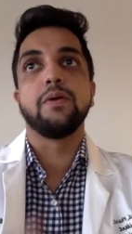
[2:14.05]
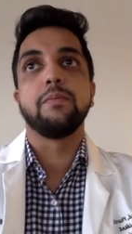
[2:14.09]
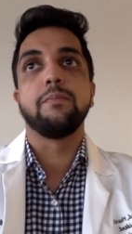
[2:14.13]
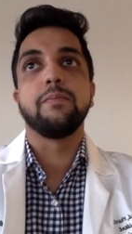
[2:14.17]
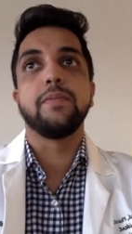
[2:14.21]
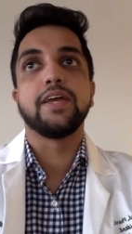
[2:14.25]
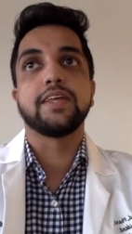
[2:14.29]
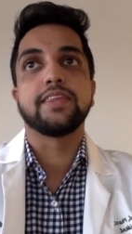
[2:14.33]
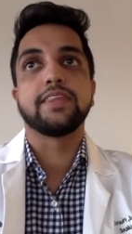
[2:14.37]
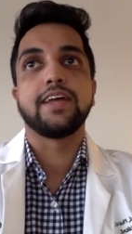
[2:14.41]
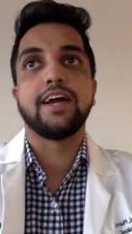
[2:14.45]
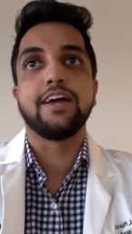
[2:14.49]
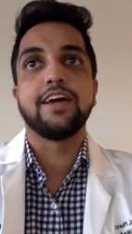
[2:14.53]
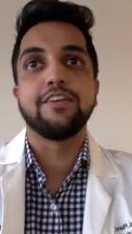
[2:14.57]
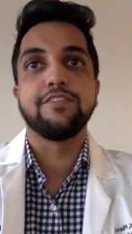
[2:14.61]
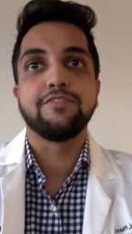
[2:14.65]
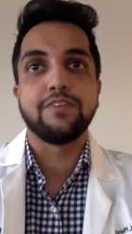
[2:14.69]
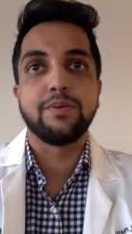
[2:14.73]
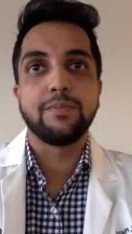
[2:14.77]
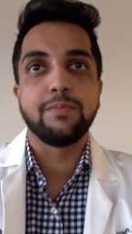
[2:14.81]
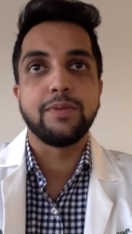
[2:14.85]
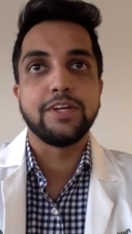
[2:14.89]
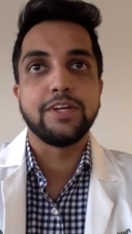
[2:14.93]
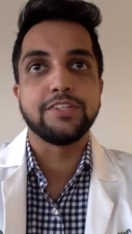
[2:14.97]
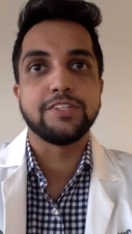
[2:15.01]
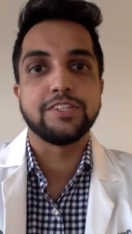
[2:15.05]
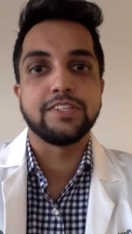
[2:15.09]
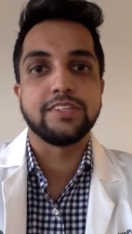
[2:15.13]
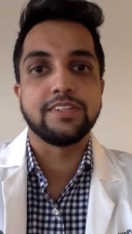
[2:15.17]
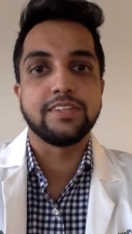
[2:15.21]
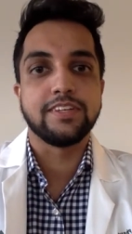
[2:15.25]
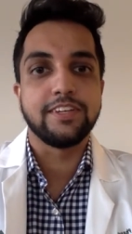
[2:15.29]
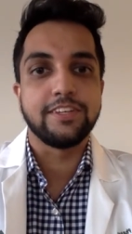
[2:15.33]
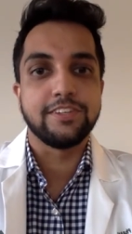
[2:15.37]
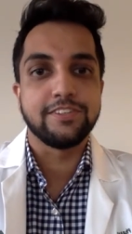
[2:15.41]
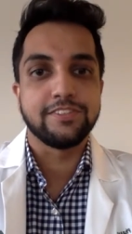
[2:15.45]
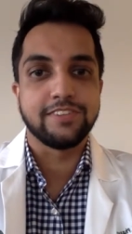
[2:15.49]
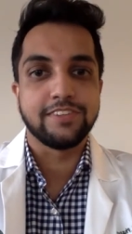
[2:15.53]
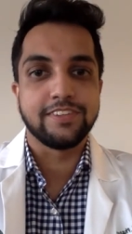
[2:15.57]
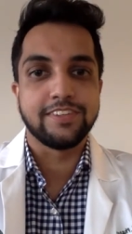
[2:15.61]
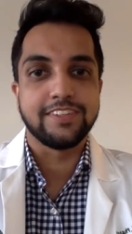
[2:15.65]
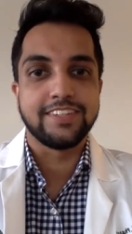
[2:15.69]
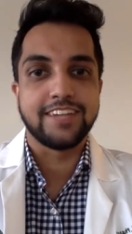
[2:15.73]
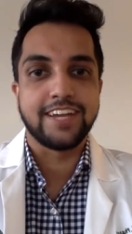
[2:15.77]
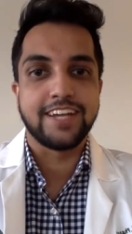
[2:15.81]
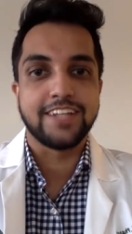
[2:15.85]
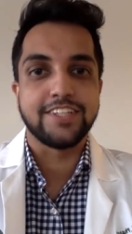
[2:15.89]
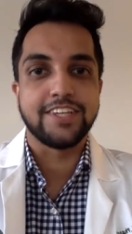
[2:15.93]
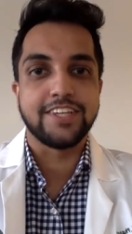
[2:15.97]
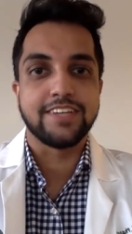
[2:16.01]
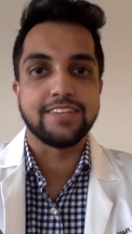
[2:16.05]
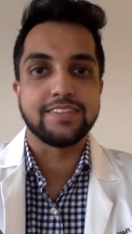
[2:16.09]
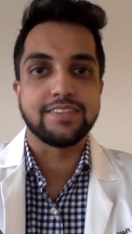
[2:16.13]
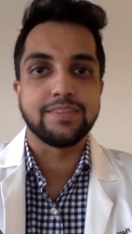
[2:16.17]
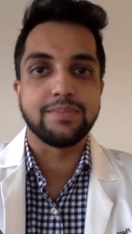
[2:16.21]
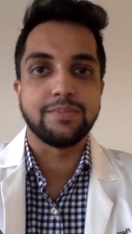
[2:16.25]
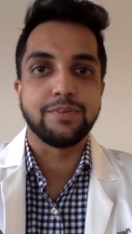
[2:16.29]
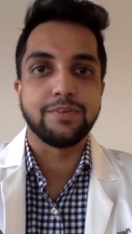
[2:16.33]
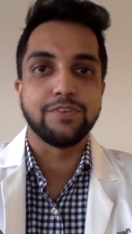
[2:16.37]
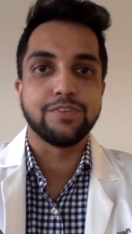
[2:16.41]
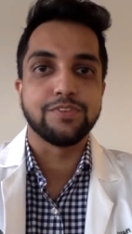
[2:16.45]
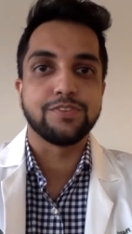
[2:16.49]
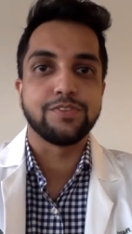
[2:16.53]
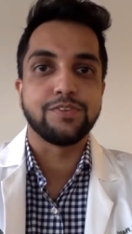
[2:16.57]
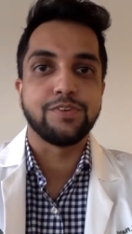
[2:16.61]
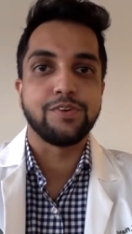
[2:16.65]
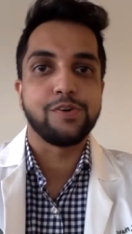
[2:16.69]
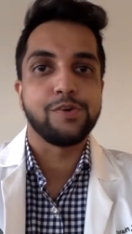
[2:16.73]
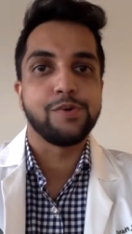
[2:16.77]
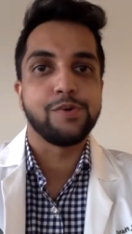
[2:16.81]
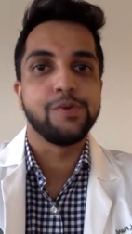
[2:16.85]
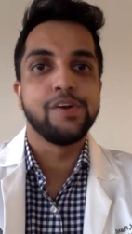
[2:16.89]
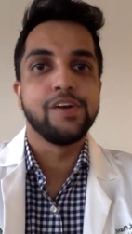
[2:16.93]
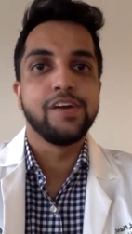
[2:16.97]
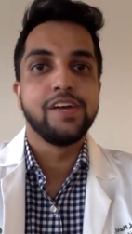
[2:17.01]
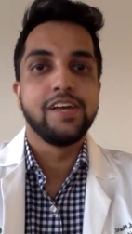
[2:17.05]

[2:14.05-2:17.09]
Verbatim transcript: make that information easily digestible. So